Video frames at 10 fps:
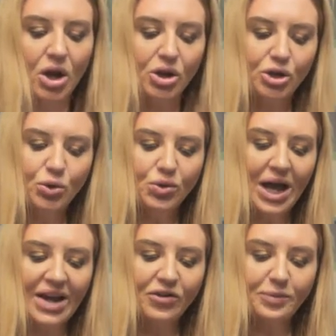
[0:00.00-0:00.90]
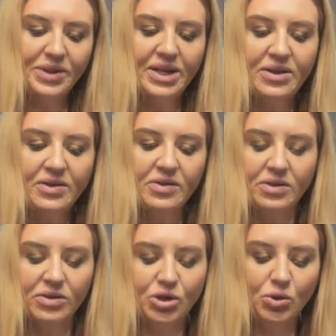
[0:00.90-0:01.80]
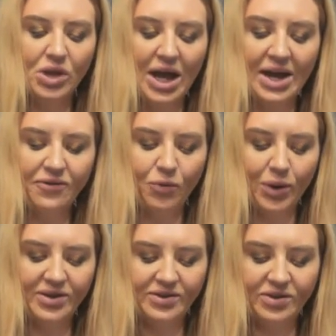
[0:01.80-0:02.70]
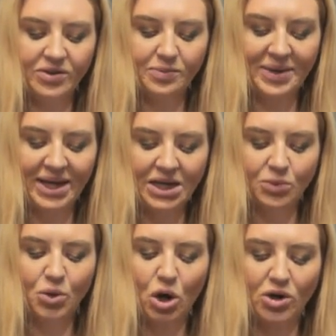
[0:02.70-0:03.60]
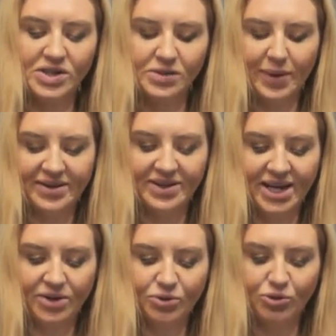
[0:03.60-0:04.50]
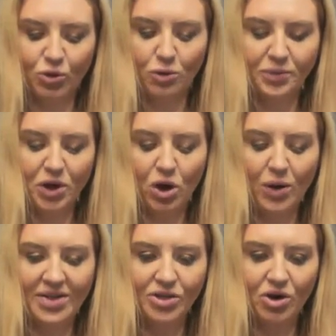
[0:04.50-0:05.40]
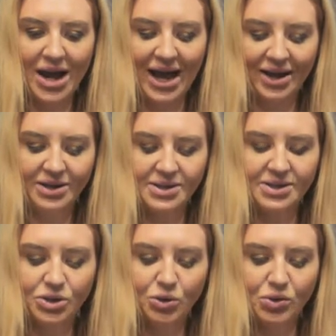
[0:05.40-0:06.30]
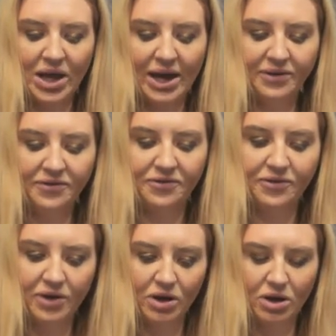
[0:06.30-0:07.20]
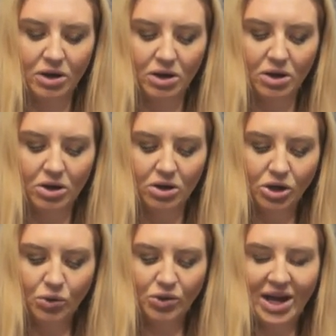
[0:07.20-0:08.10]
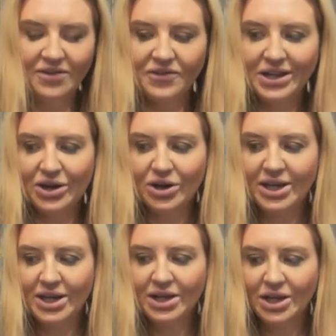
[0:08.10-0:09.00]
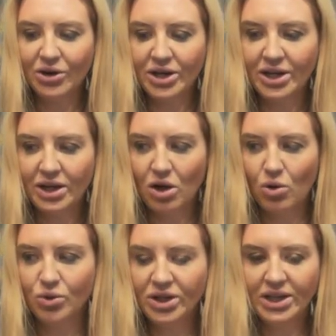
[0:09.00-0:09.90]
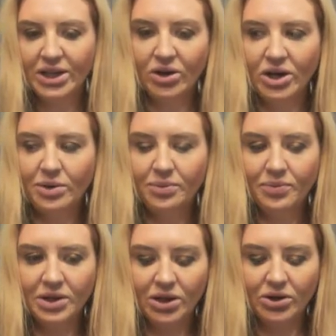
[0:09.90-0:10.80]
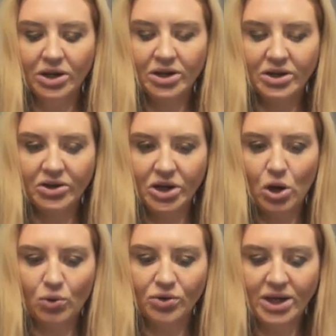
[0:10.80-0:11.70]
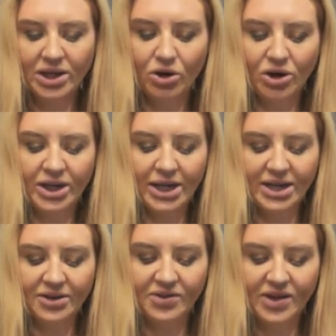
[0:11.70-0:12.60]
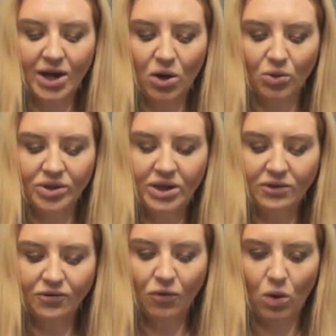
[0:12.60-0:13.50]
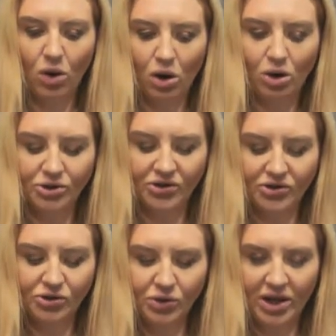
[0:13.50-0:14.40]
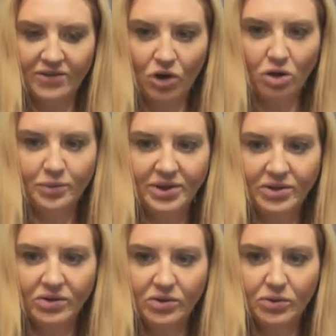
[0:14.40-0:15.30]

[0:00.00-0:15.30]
New life, please. New life. What does this mean in regards to Pisces, Cancer, Scorpio, and their ex? New life. New life. Clarity. Clarity only. Clarity. Clarity. Clarity only. Clarity and insight only for this new life card, please.